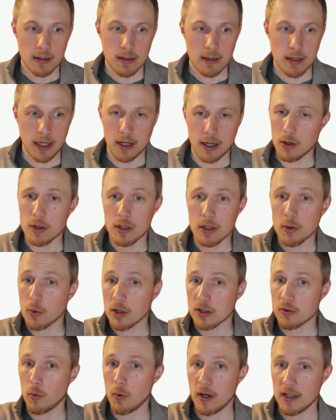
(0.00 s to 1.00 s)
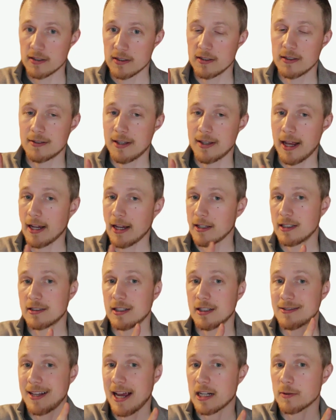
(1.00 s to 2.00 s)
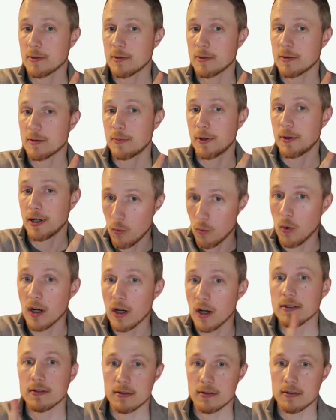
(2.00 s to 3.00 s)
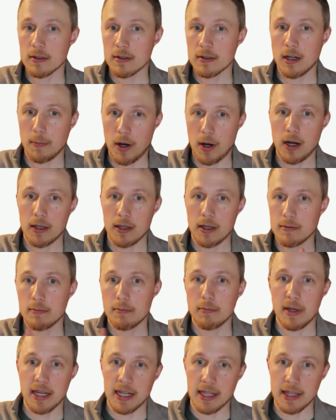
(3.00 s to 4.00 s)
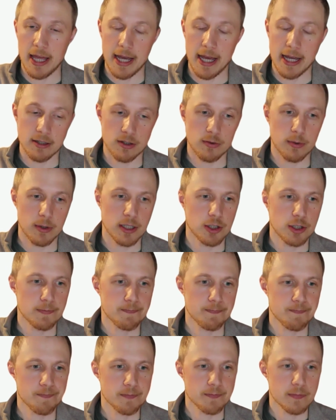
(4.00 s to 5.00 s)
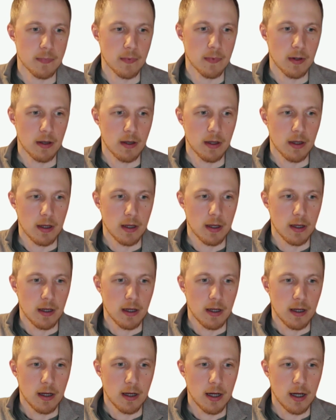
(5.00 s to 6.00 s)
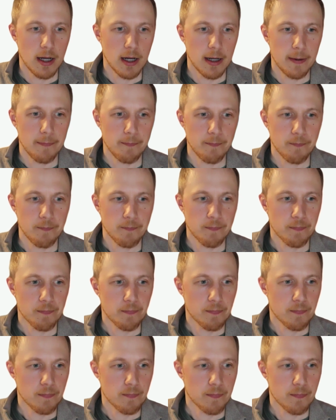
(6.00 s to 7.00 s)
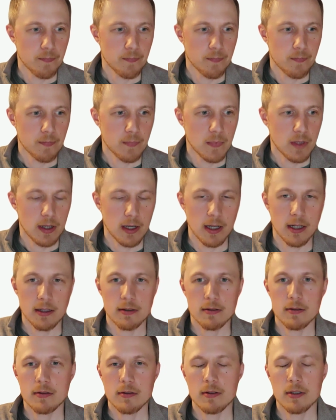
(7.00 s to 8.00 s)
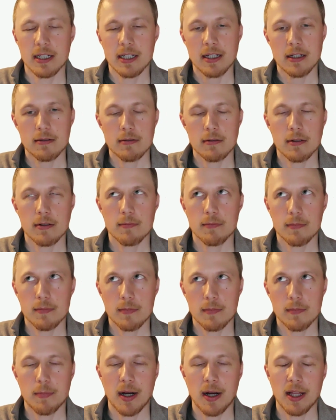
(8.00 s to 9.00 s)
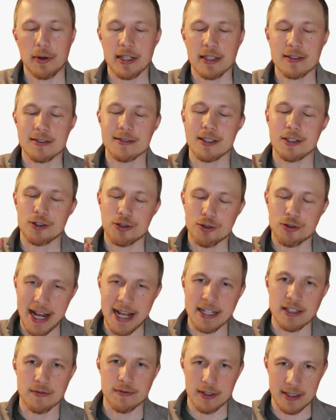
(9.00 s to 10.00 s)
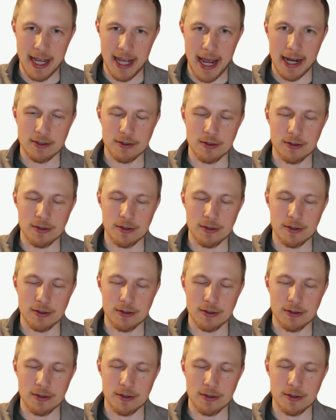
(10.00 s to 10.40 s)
And it only works once. It's a tax break once upon making that switch. Um, the By the way, it's the transfer tax.